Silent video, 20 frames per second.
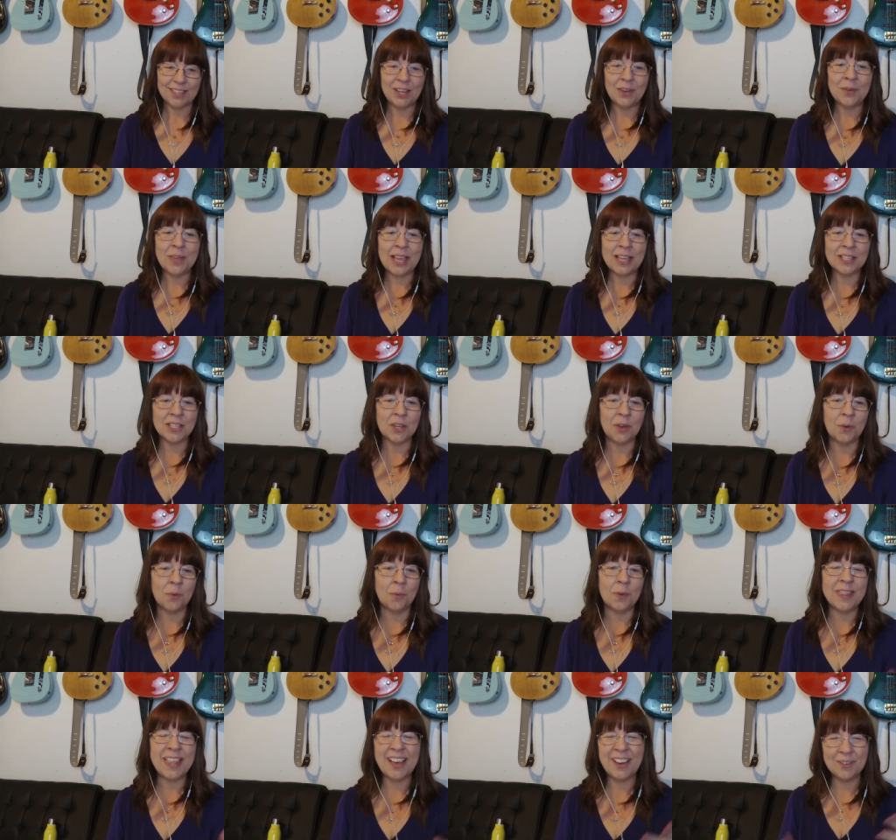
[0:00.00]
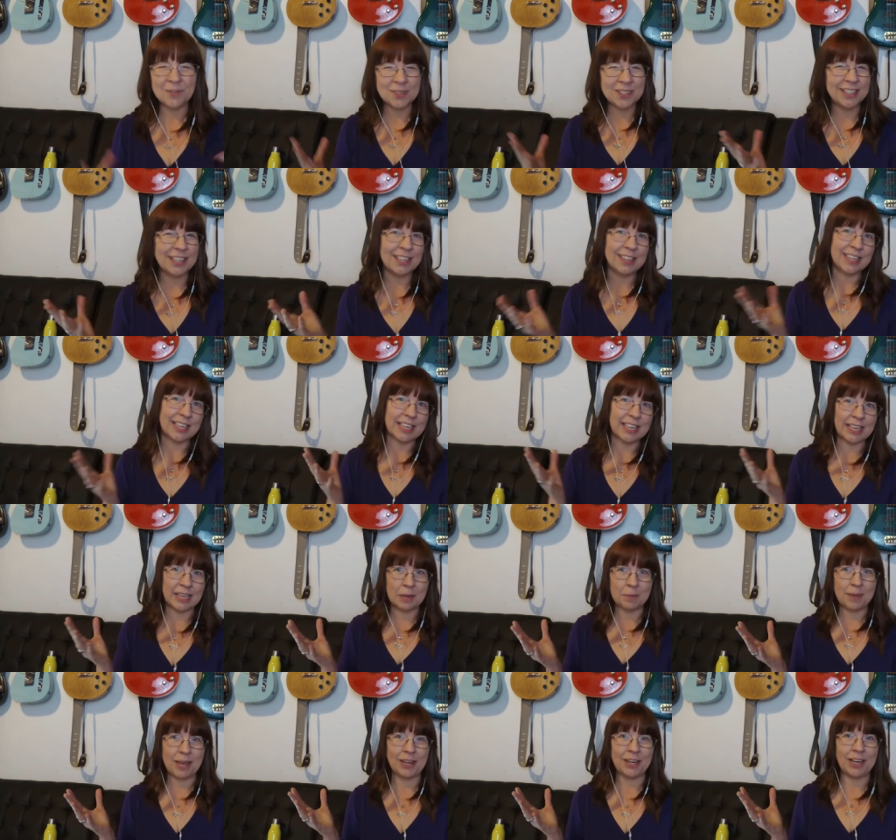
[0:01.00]
Okay, so without really thinking
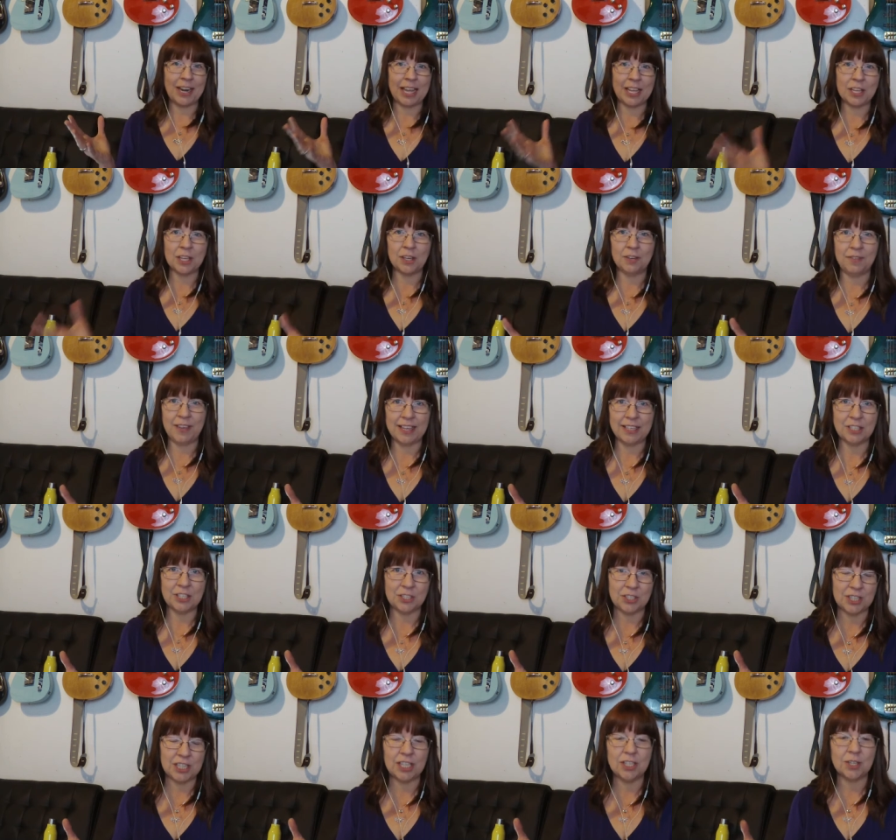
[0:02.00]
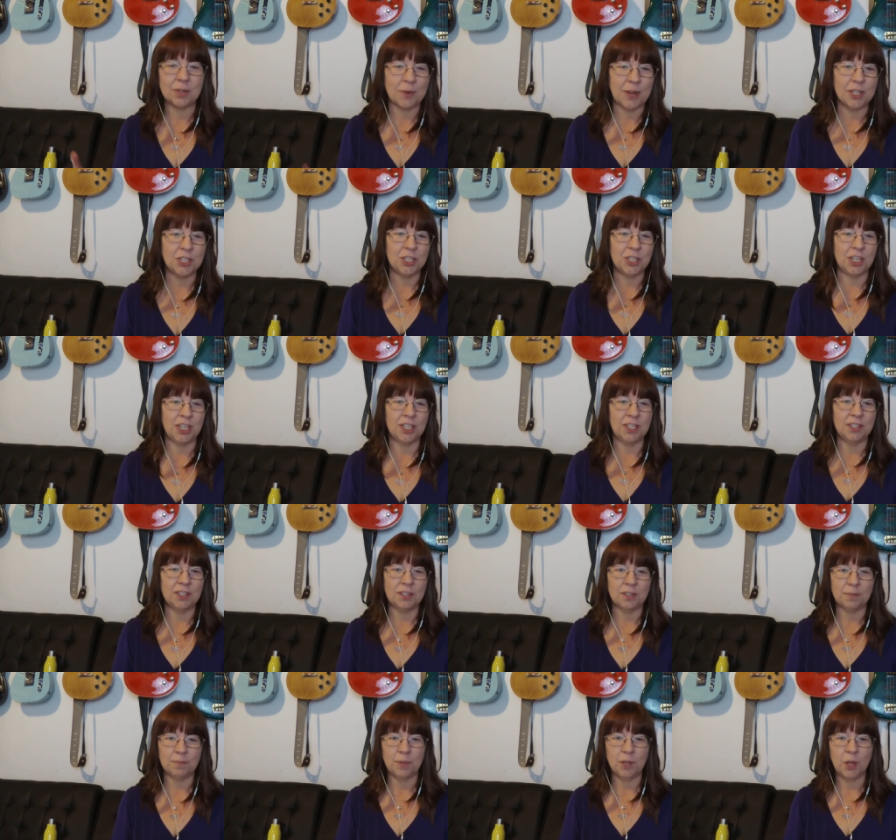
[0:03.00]
about it, I could have answered these
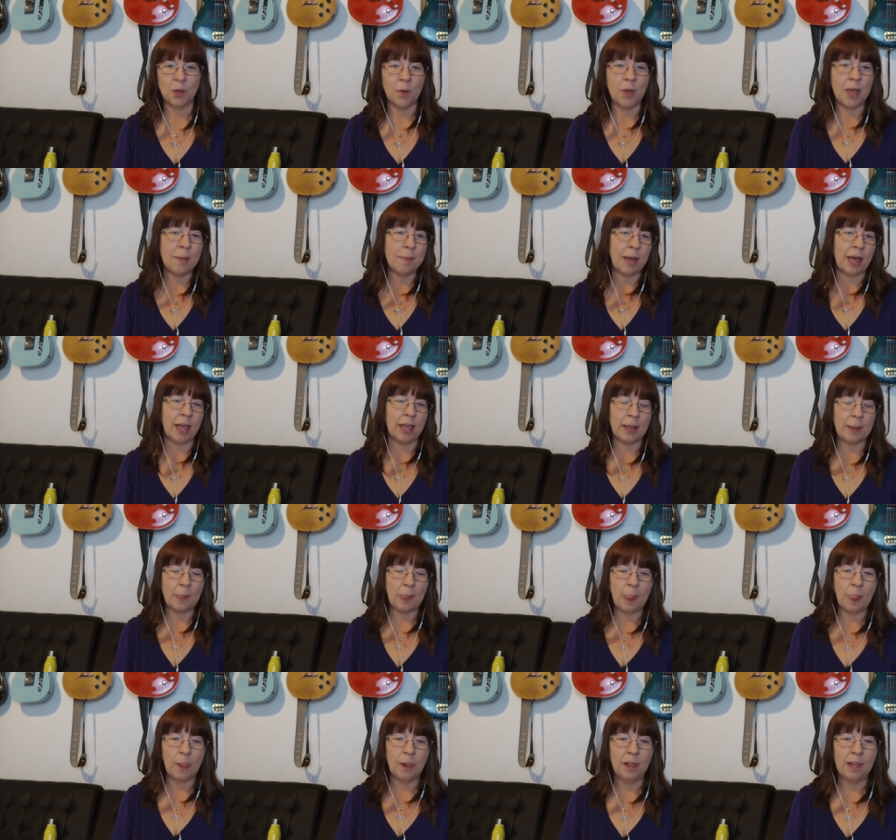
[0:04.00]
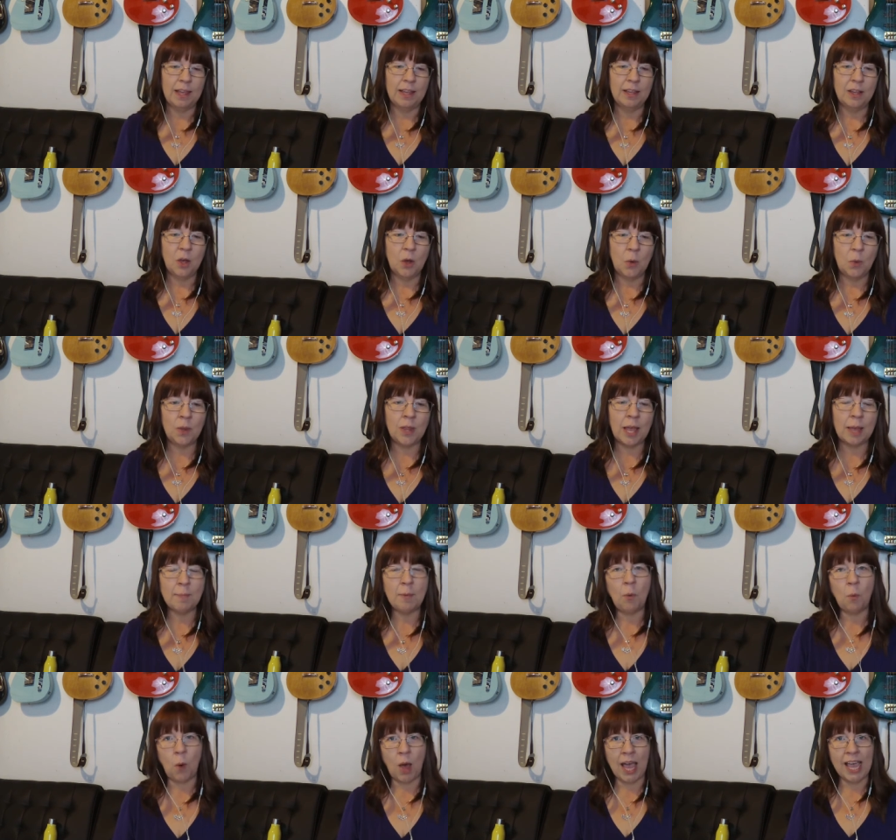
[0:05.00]
questions Who am I? Well, I'm
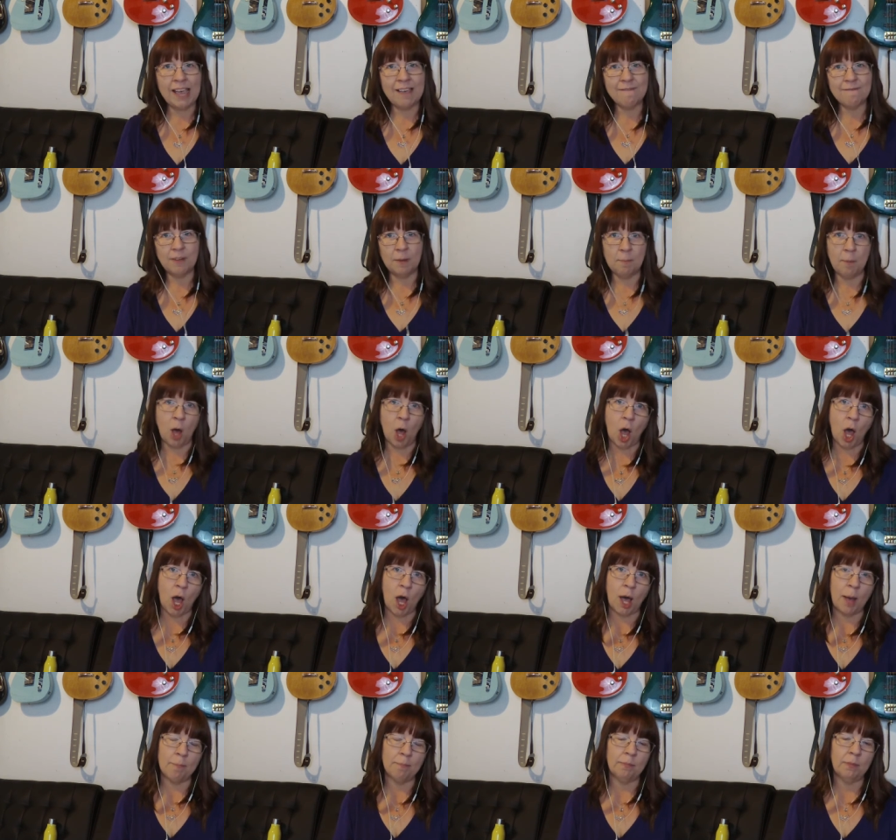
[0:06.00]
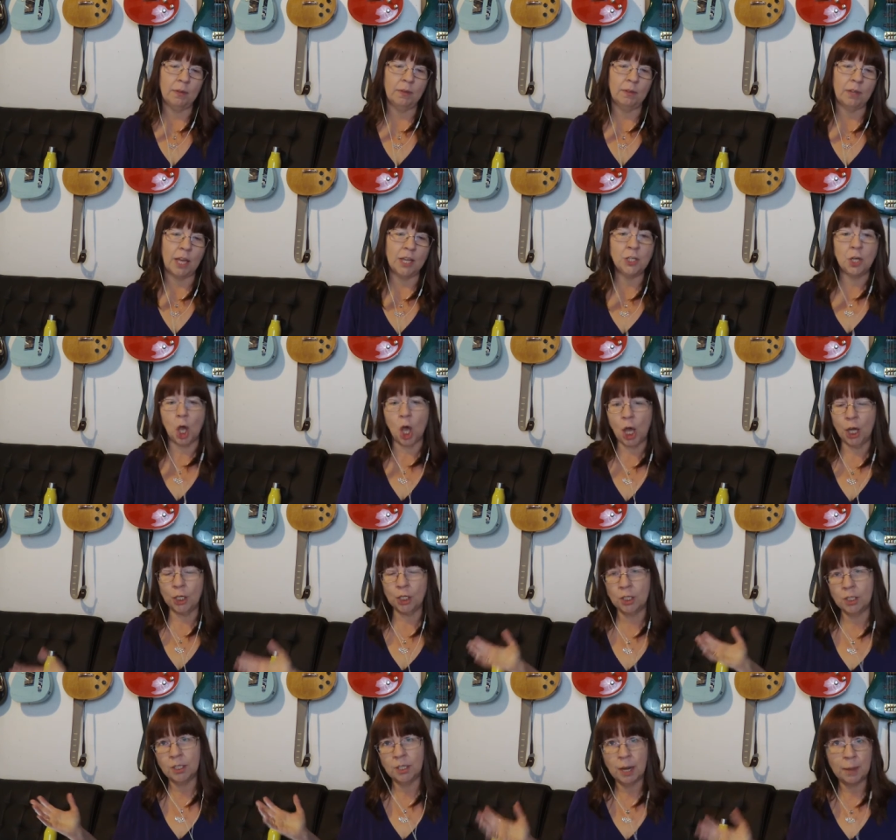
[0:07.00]
a wife, a mom, a
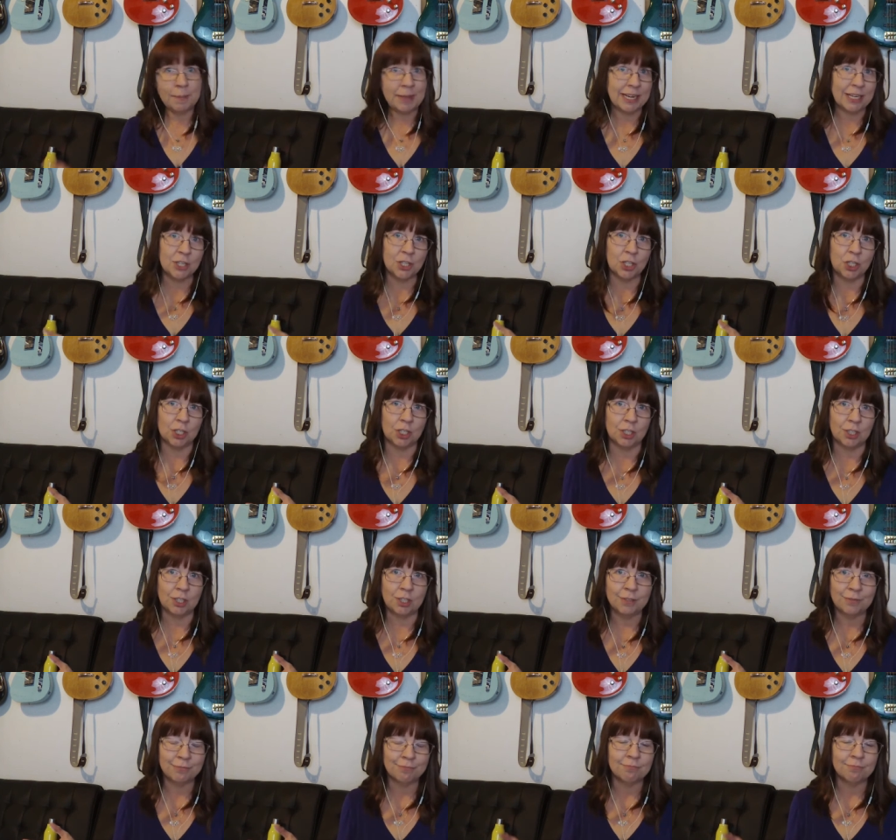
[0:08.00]
daughter, a minister.